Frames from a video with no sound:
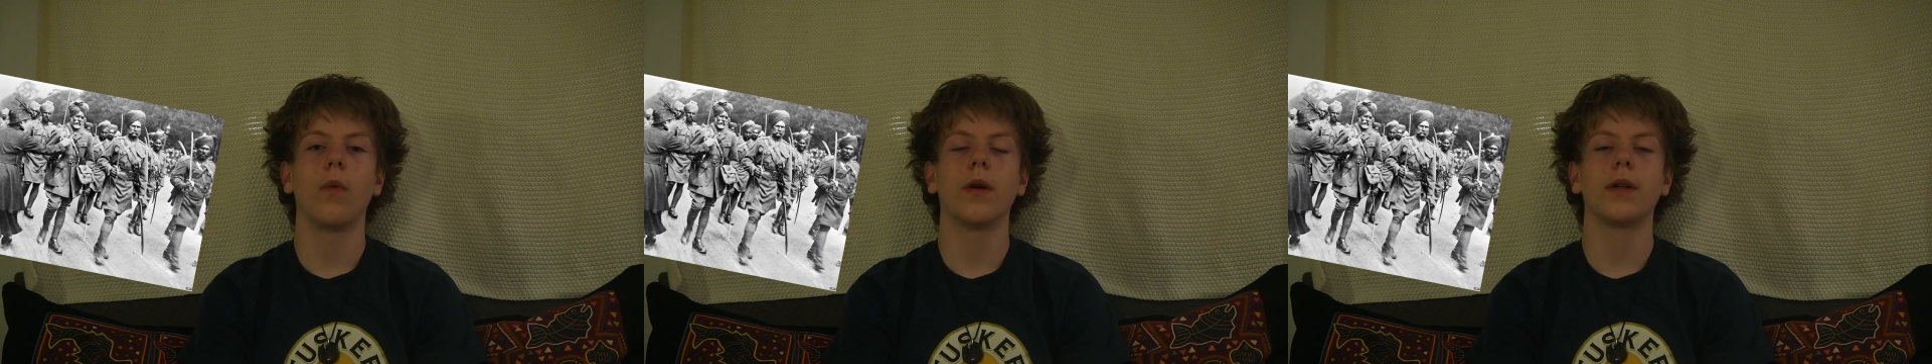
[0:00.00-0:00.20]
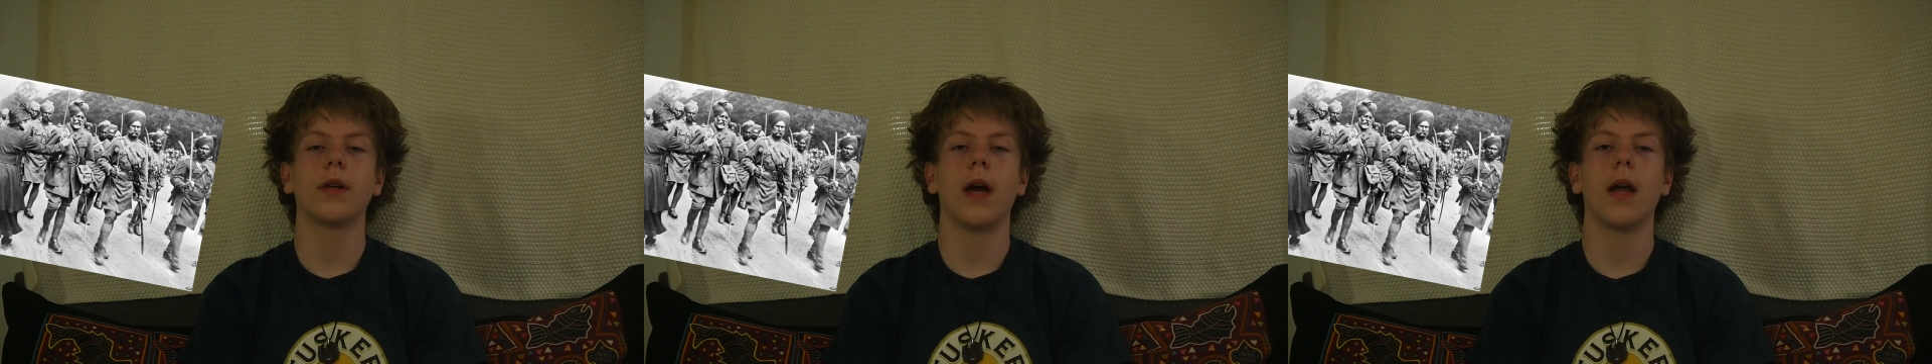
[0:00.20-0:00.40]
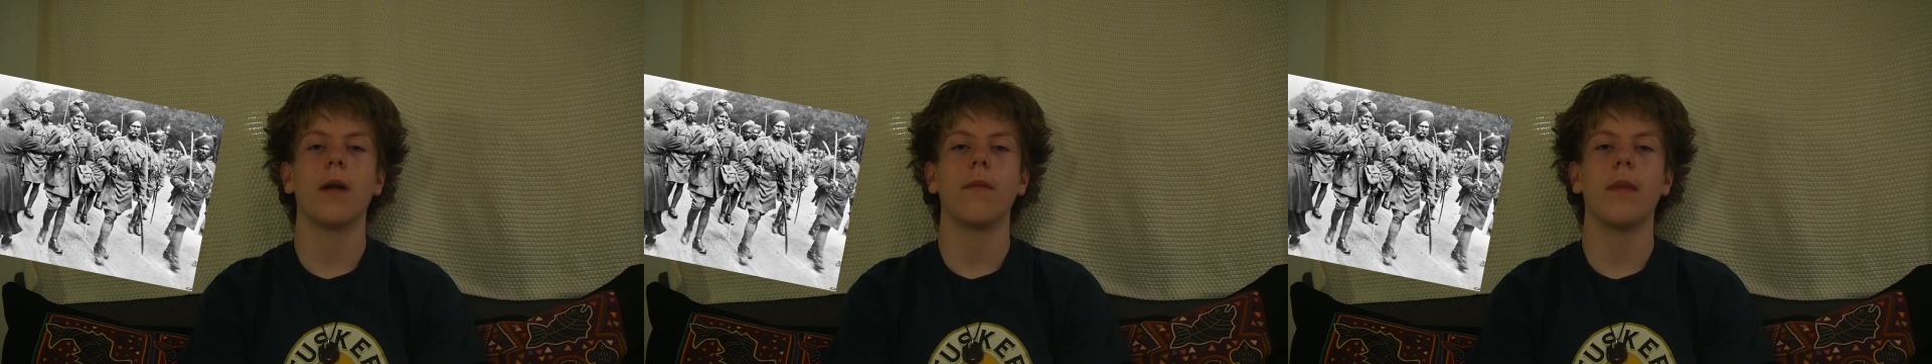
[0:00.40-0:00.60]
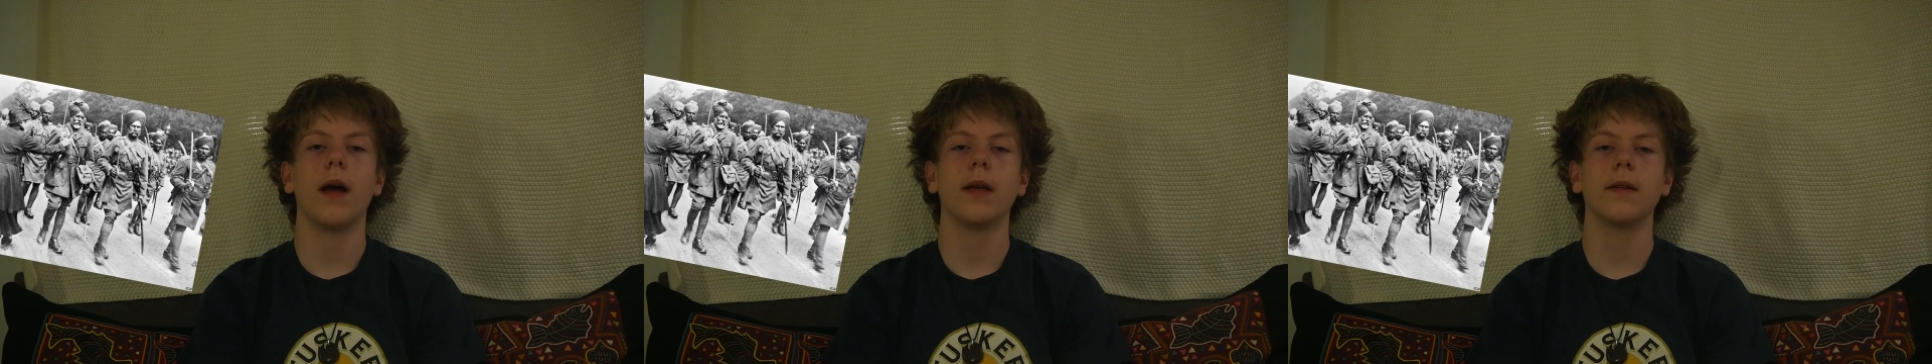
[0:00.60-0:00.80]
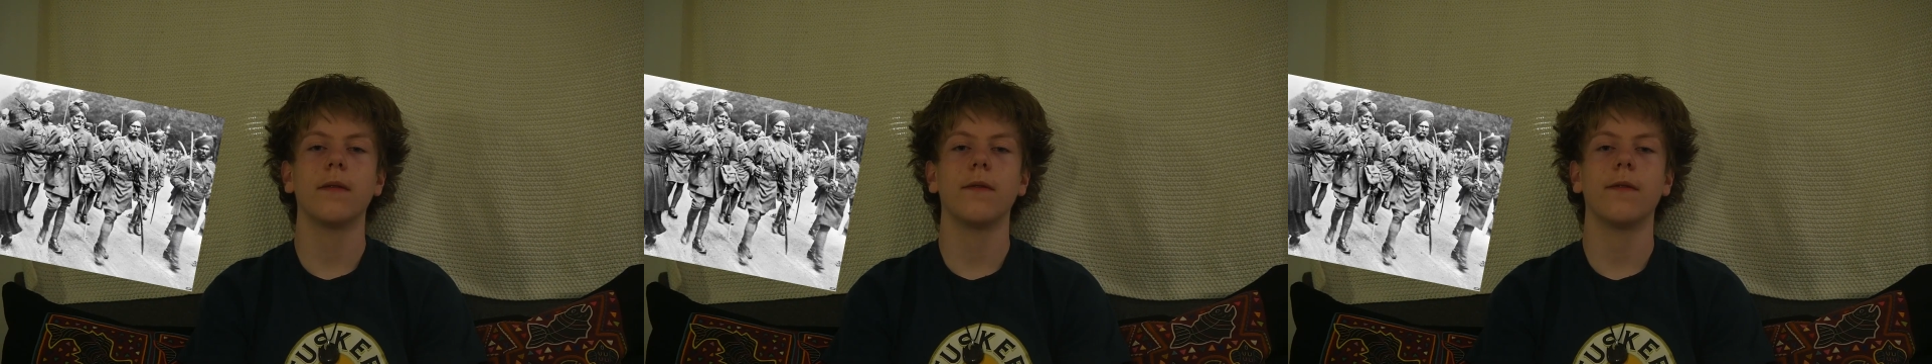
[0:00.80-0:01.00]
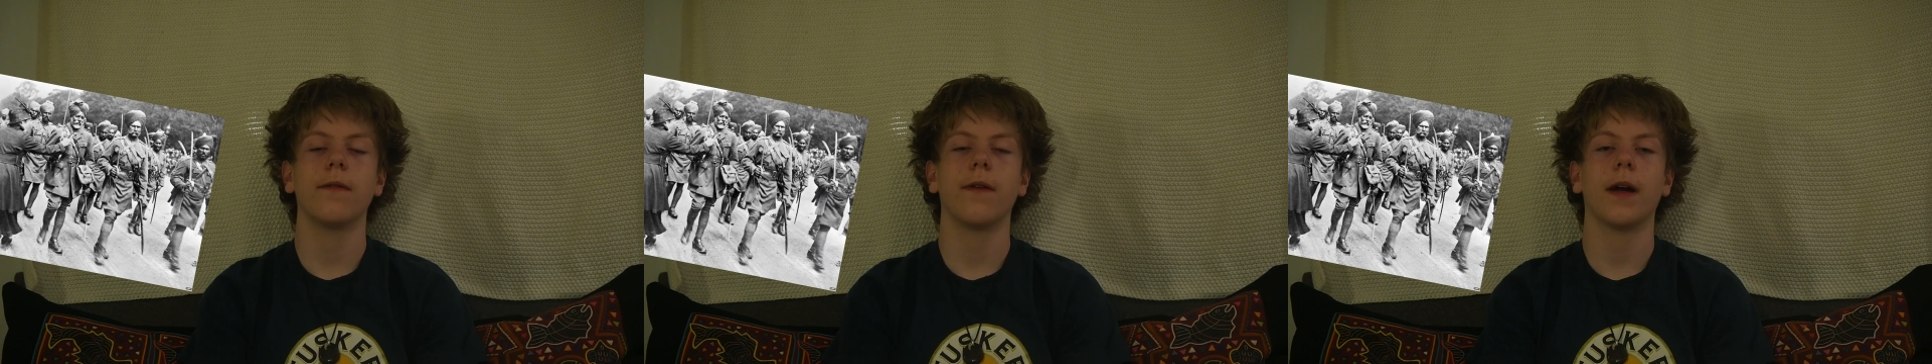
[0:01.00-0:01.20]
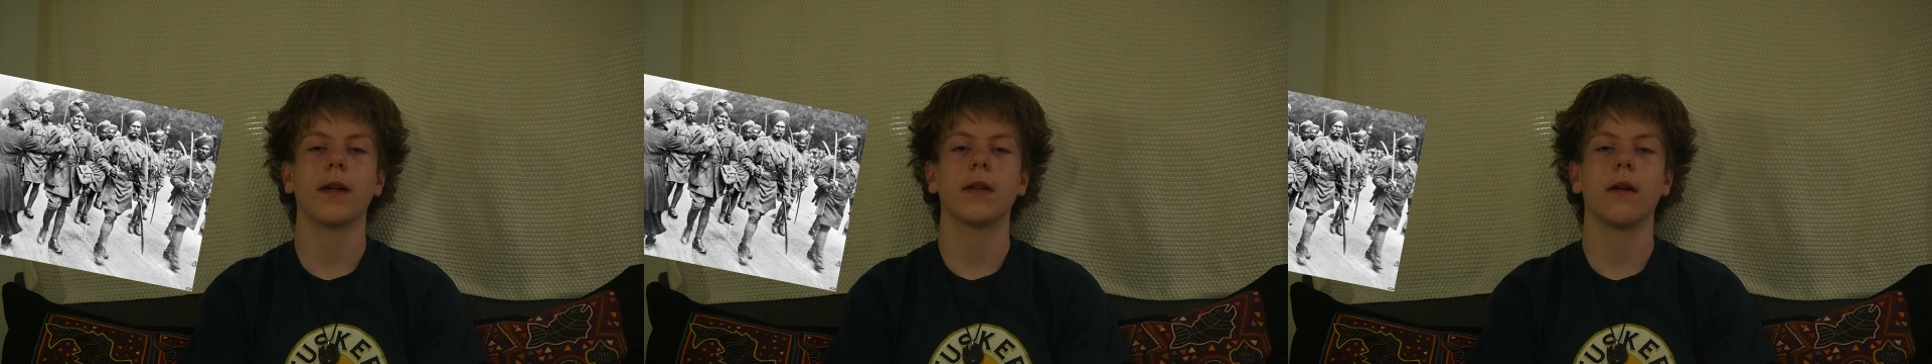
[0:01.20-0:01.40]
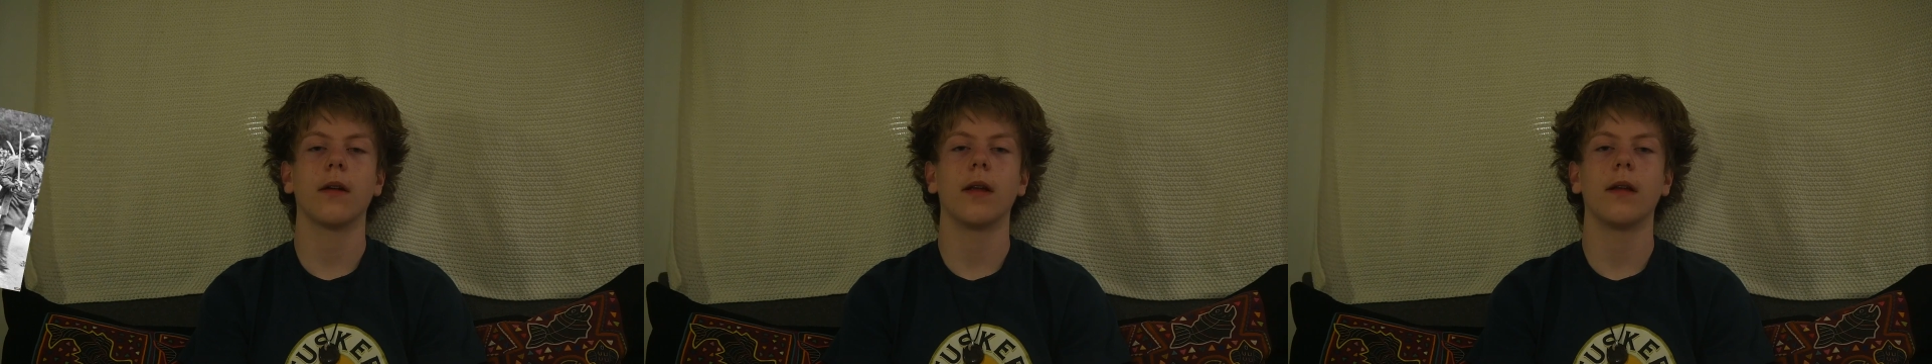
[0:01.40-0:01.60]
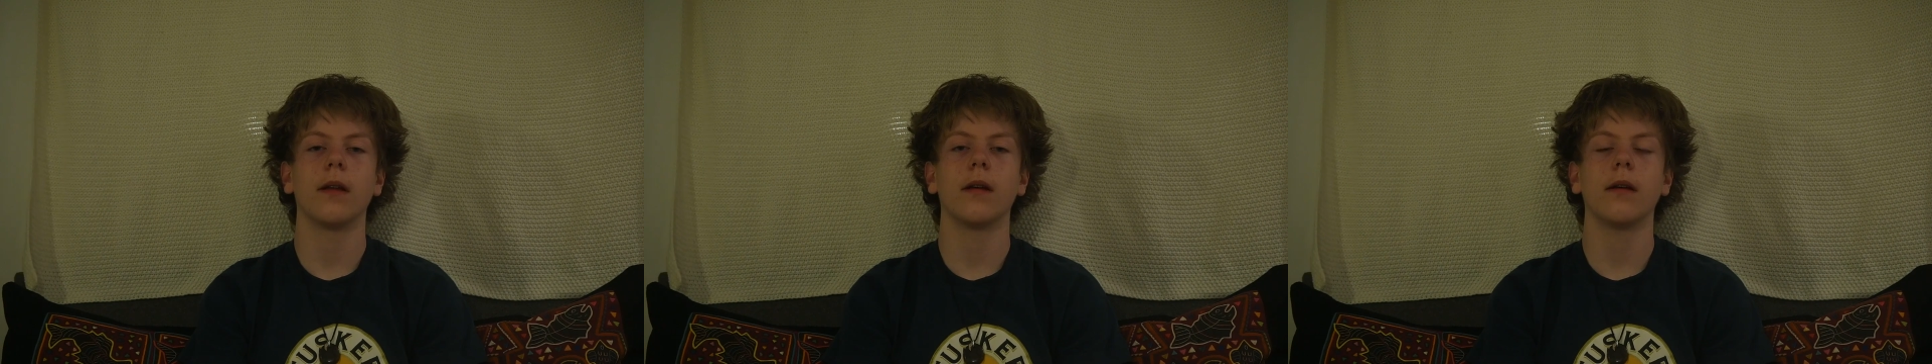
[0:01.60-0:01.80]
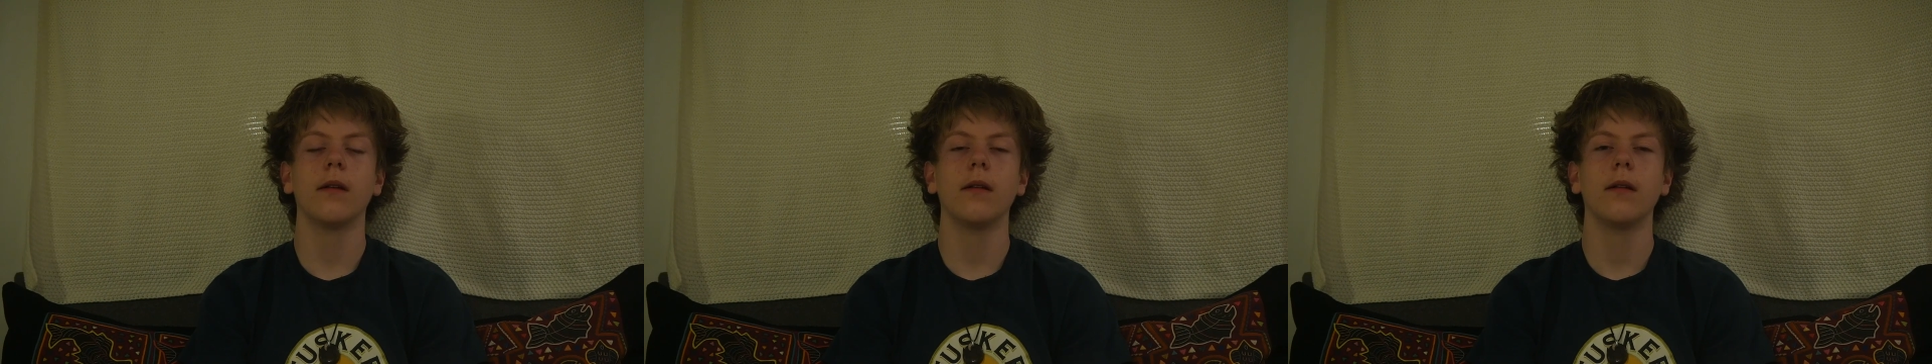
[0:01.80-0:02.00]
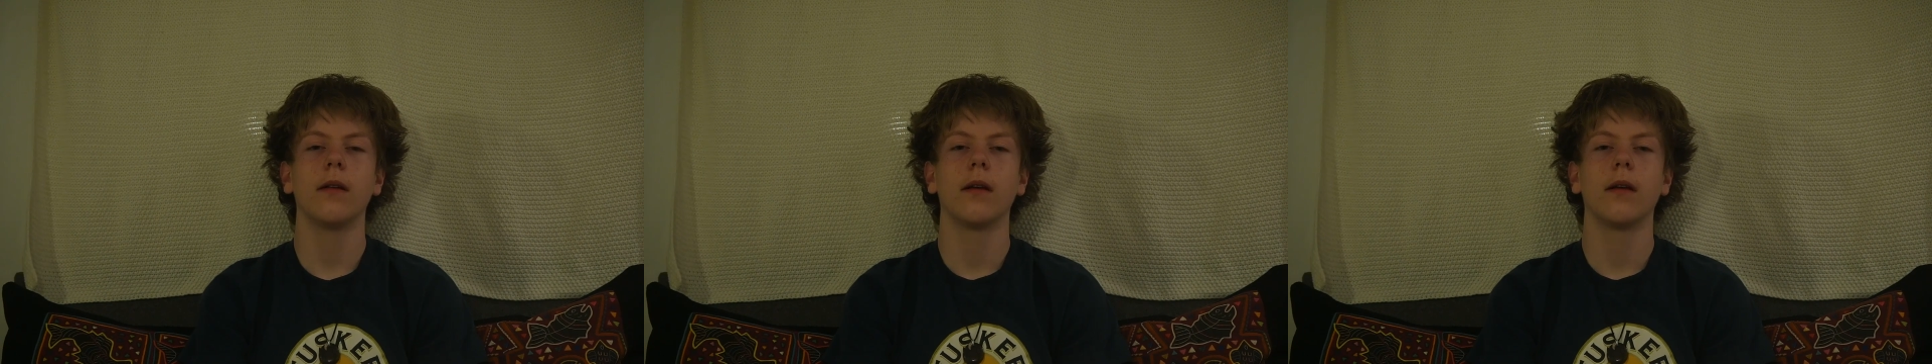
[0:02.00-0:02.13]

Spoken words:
which had a massive effect on India,